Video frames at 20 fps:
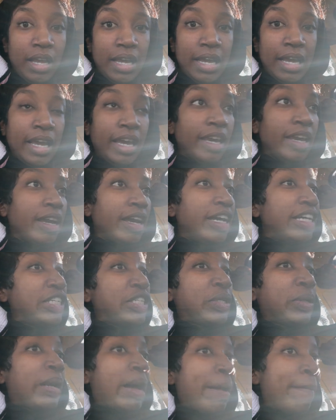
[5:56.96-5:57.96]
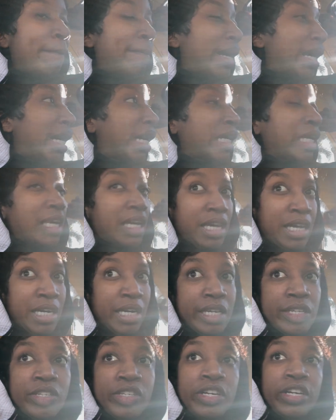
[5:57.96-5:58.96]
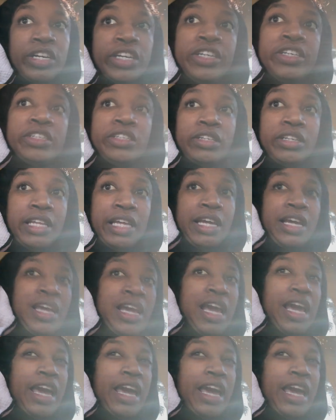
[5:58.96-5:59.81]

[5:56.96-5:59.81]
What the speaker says: Hey guys, so I'm back. It is currently